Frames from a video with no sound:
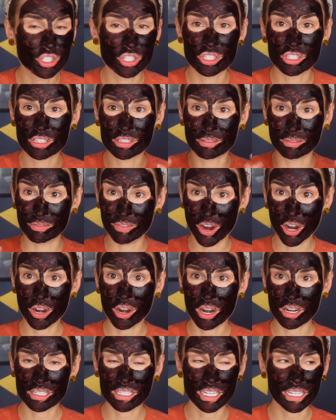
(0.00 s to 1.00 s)
She's just
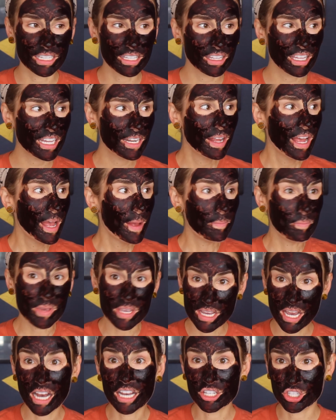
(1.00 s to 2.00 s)
very articulate
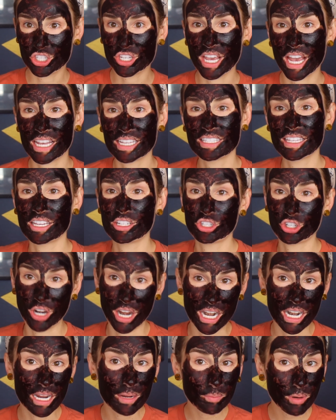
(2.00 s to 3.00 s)
because she has that
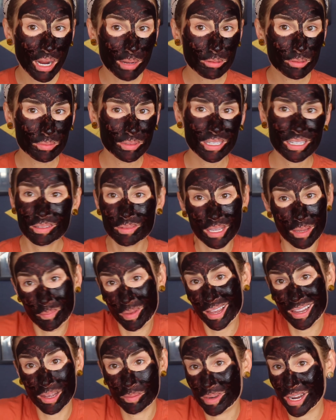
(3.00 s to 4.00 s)
training probably. It
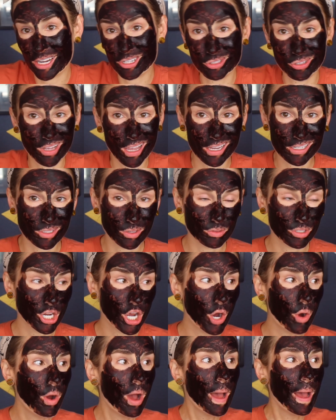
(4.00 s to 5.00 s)
might come naturally, I don't
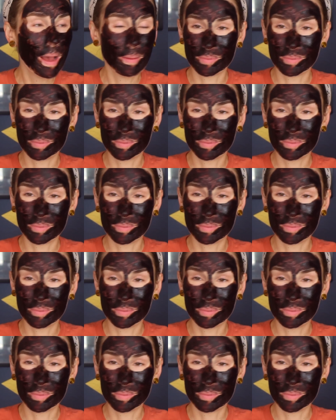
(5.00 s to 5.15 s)
know.